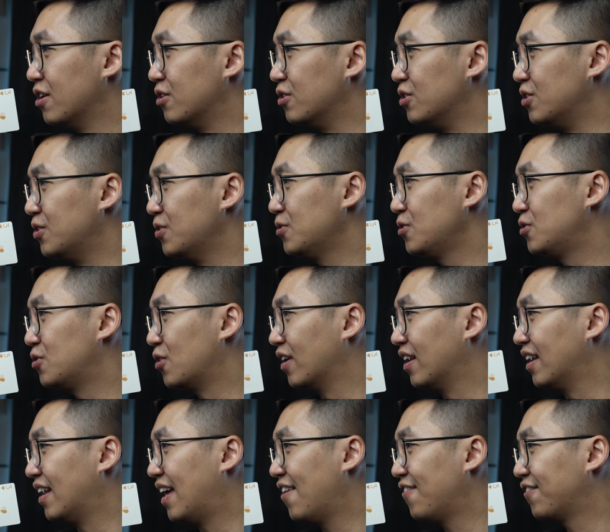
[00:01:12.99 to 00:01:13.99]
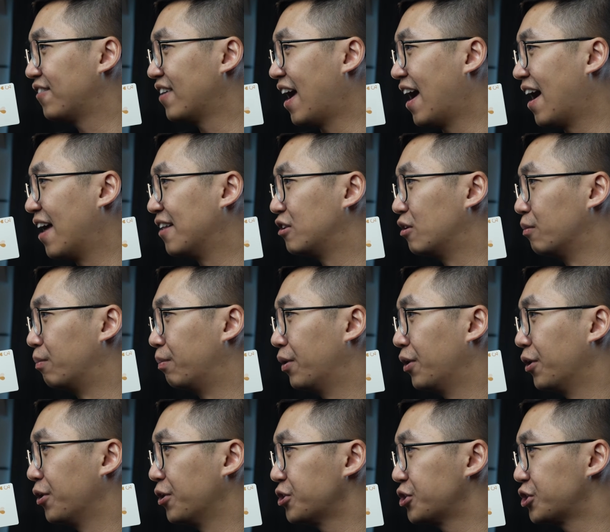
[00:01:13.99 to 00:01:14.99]
use your left hand to
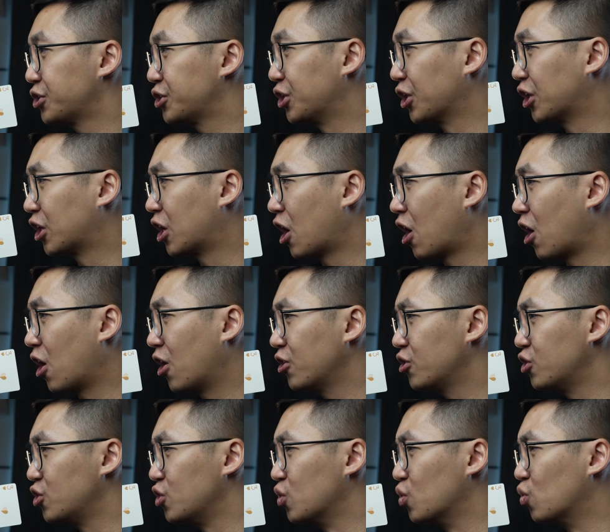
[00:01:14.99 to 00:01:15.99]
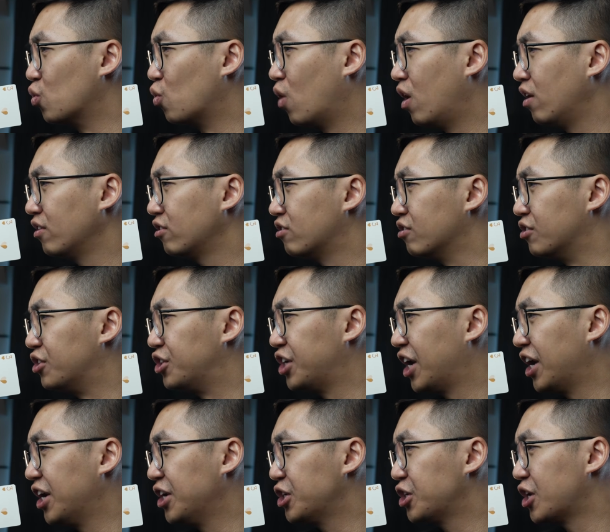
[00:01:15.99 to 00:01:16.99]
push the card you want to
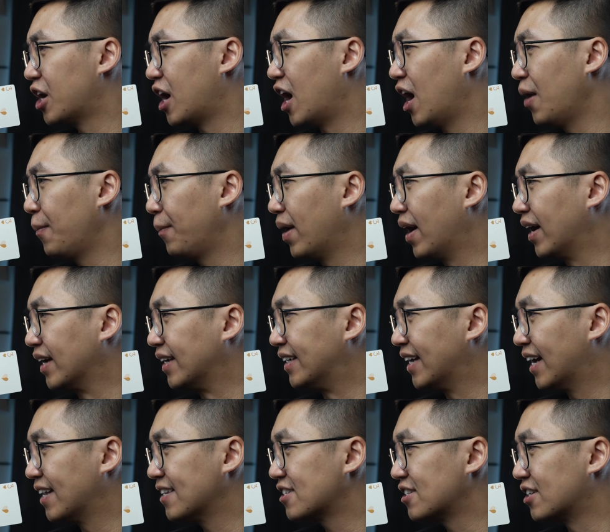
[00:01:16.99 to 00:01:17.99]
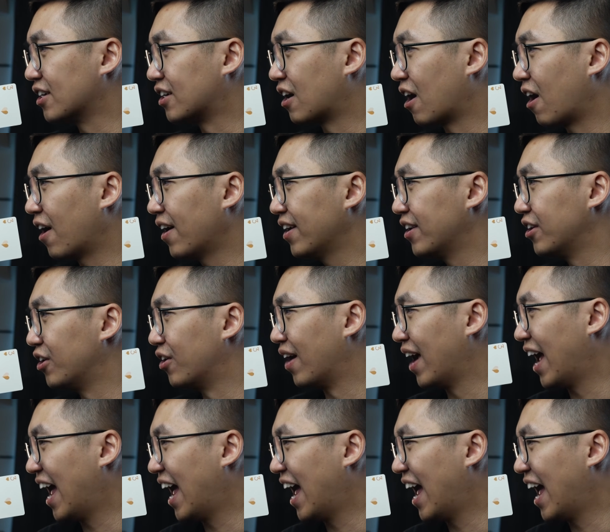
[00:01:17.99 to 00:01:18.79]
change up against the card in your